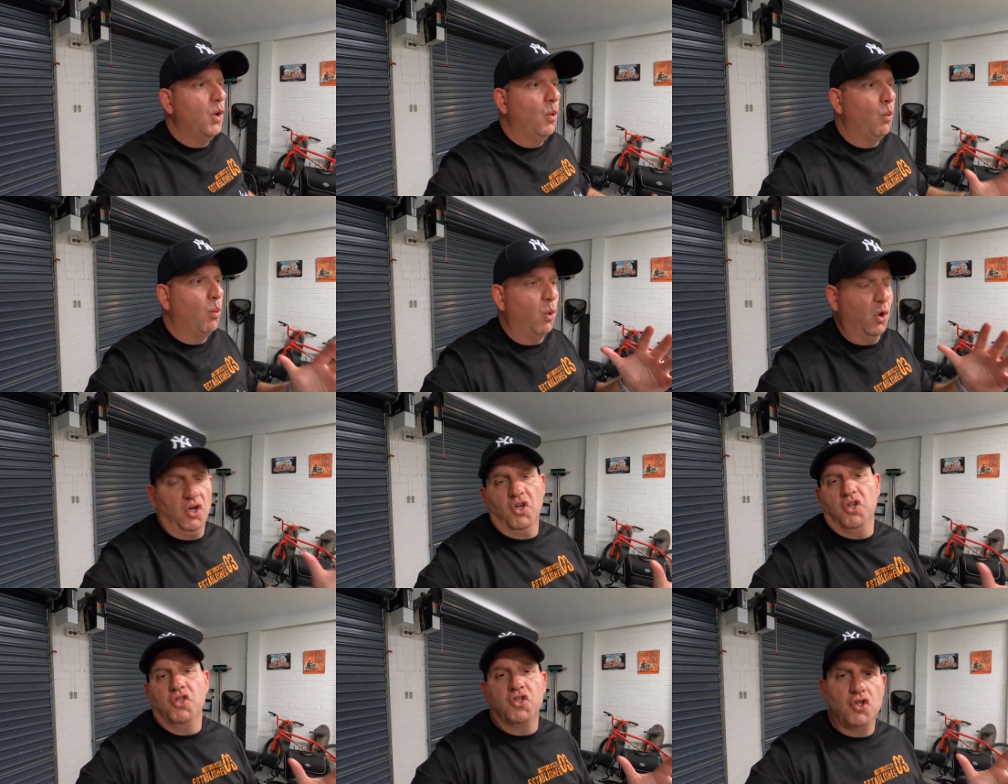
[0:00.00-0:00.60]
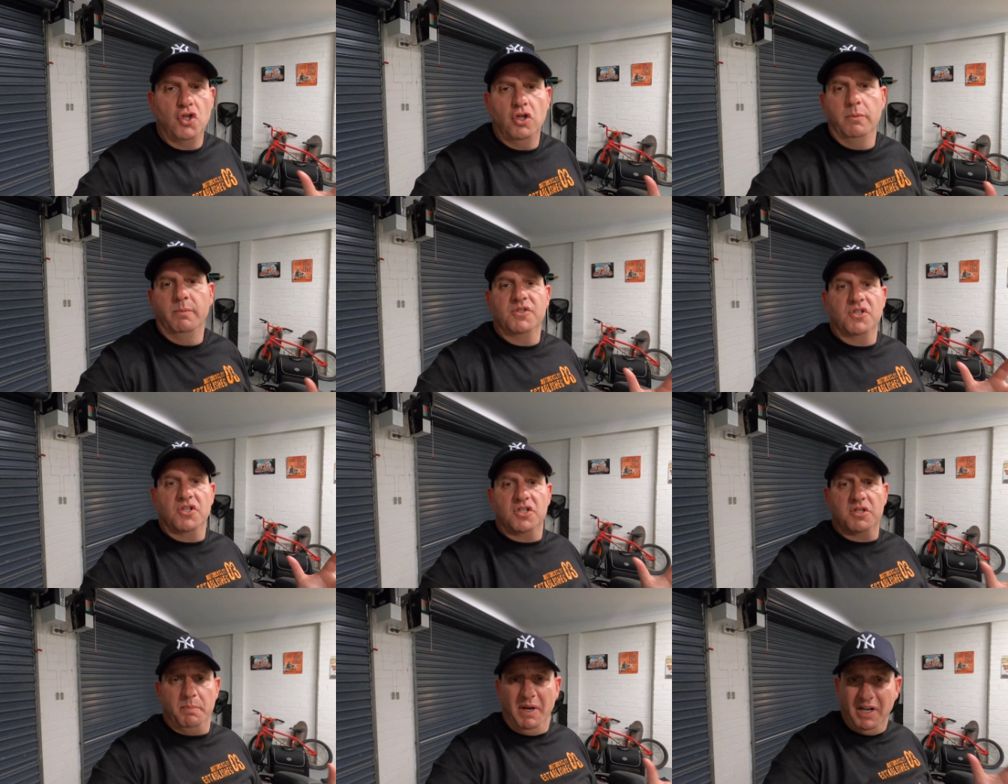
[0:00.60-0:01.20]
what
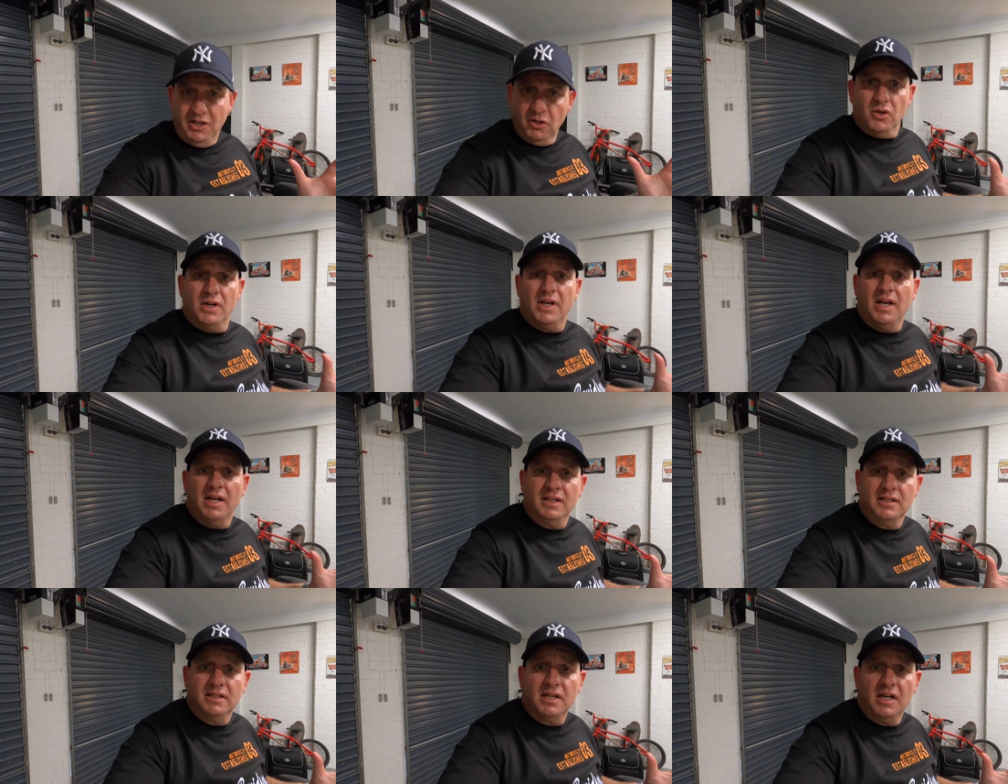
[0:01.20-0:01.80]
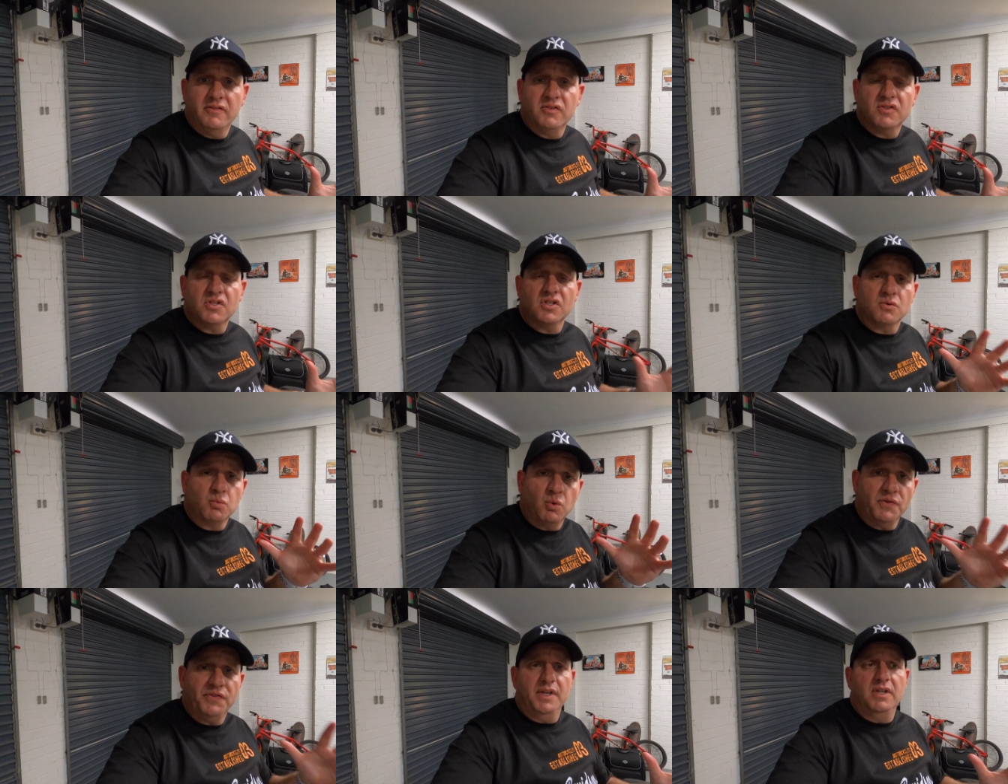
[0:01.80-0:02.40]
consumers are spending on Harley
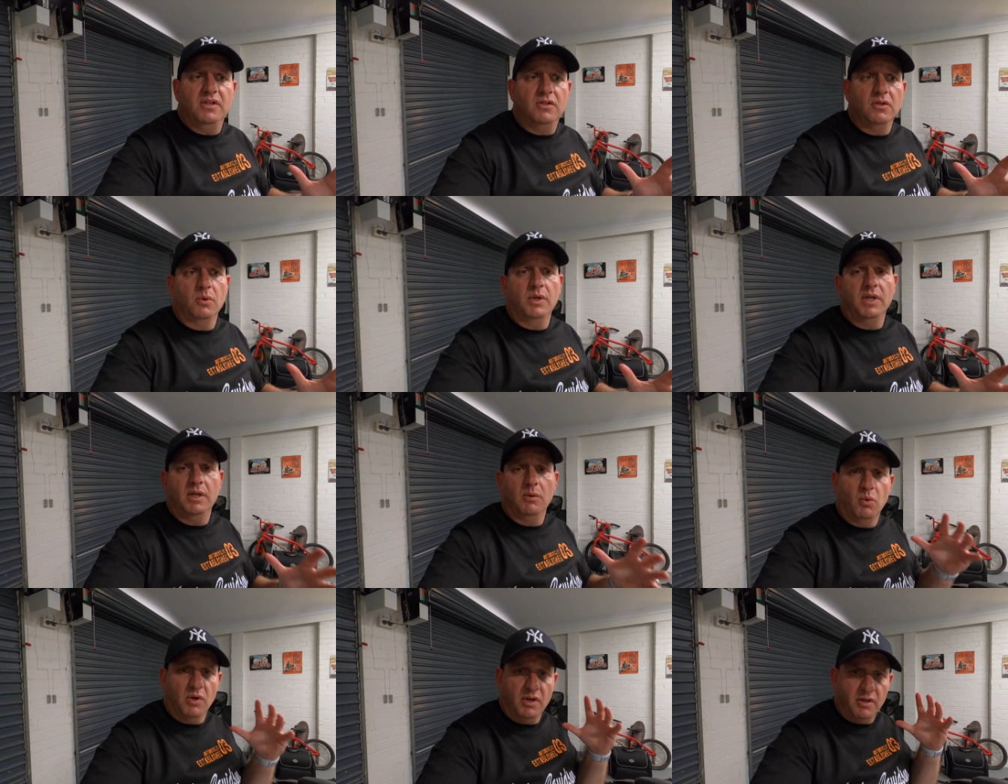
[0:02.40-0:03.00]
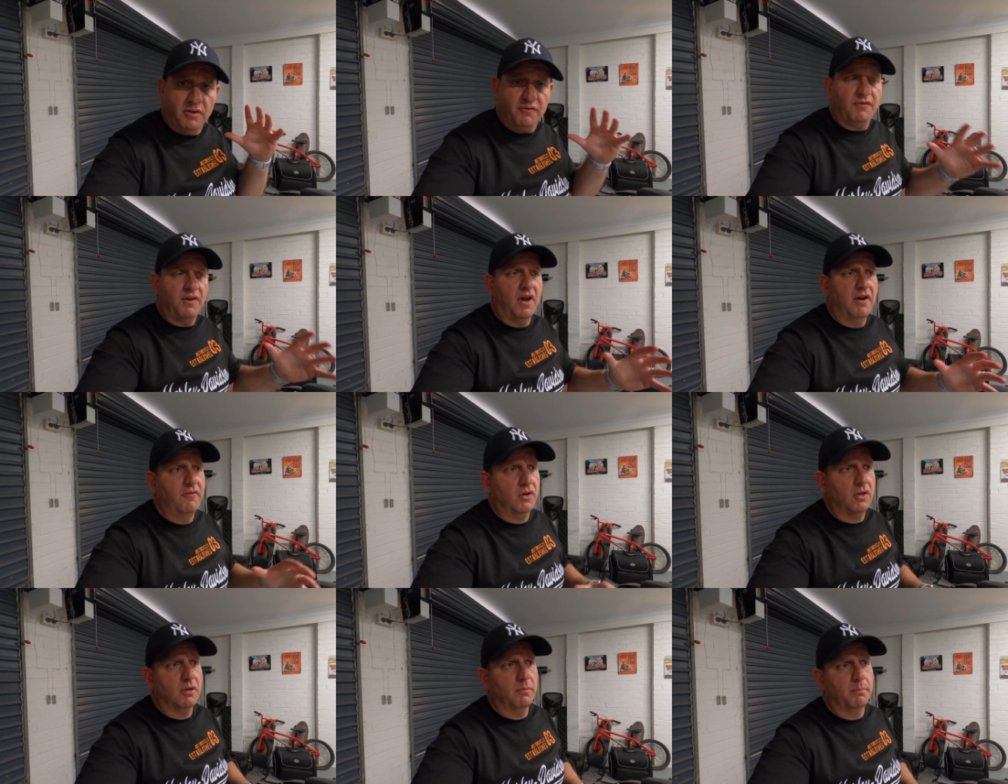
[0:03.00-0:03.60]
Davidsons, what they're doing, what are the
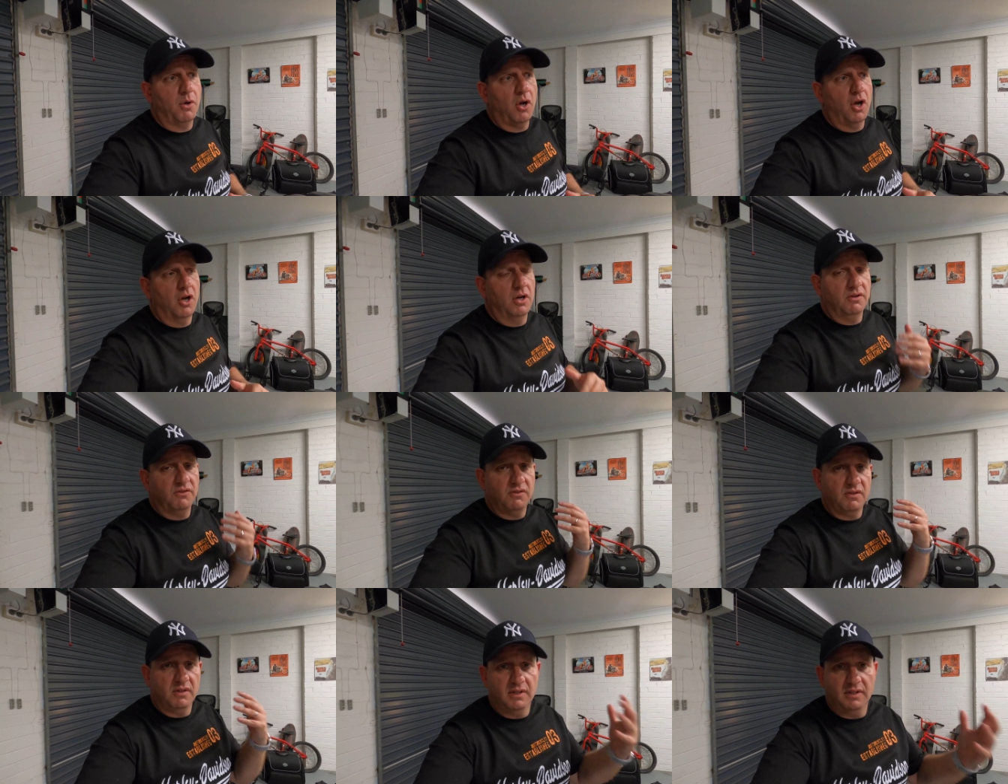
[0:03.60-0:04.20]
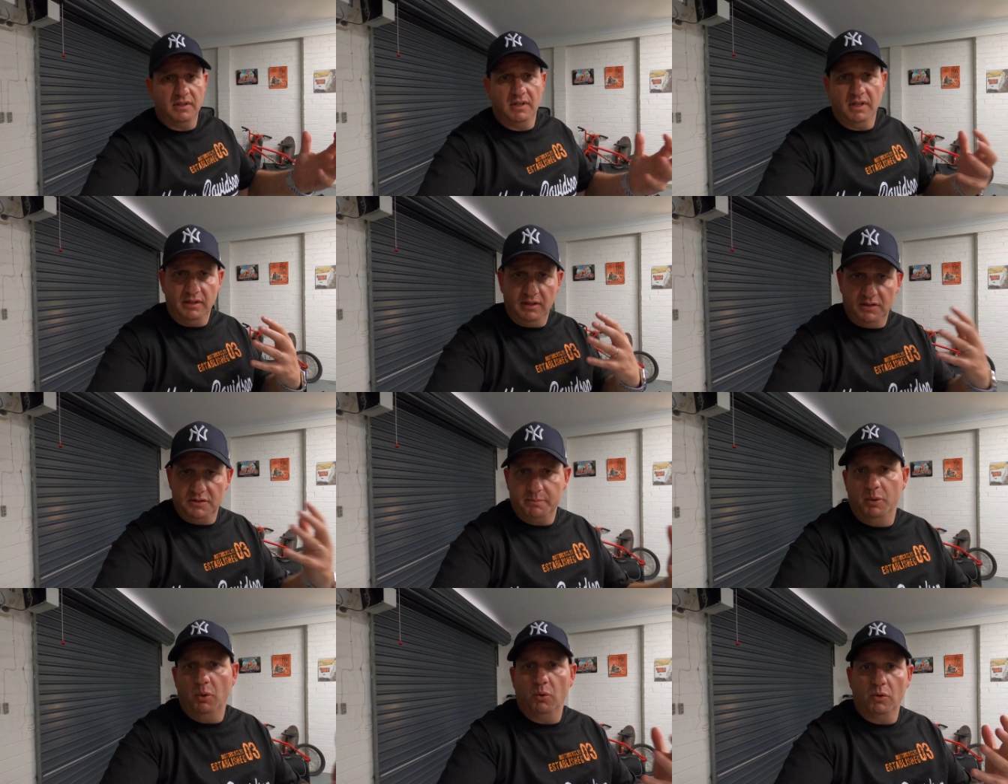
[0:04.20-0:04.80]
favourite components, and, and,
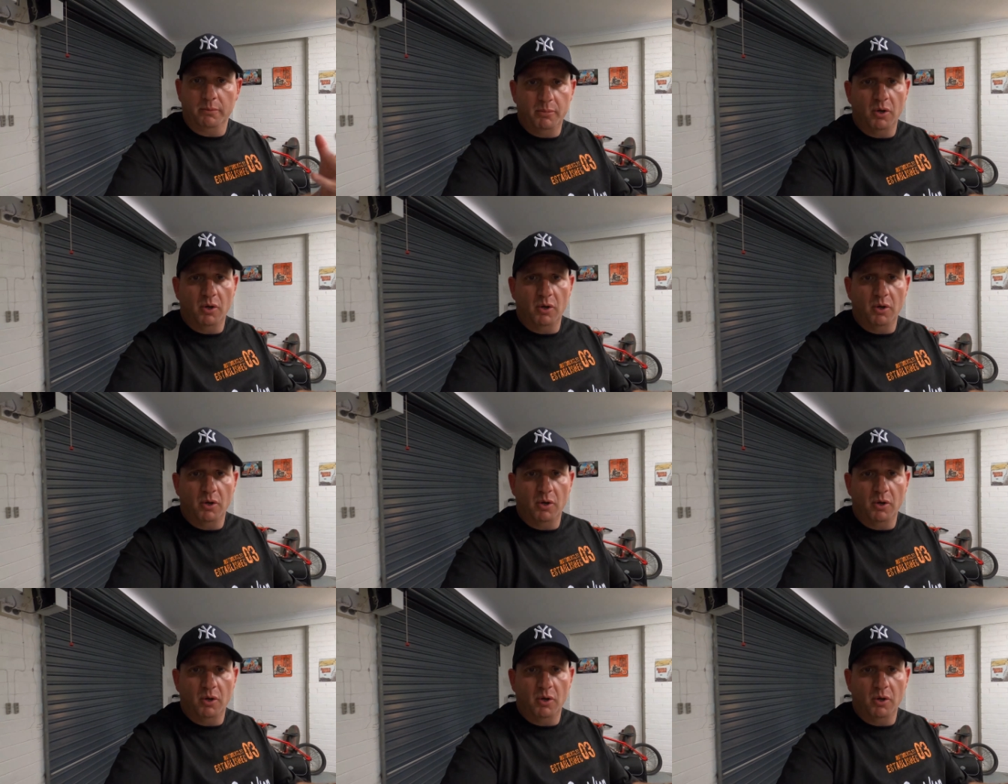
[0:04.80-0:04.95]
let's build a